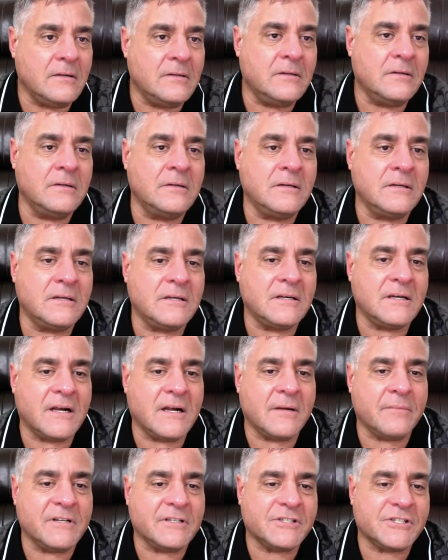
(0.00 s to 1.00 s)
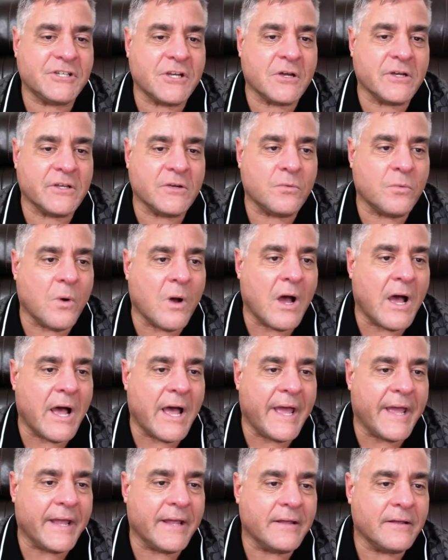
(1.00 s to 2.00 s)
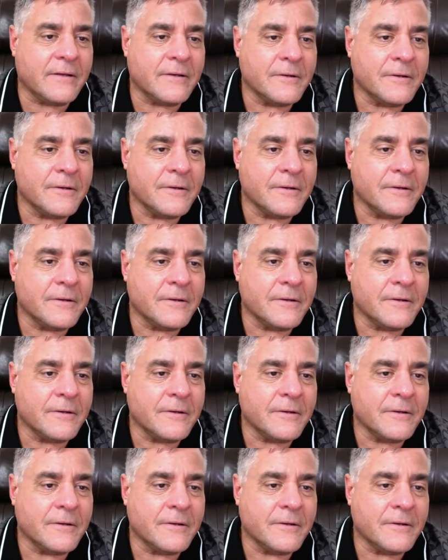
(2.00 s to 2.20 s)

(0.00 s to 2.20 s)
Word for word: I'm going to show you why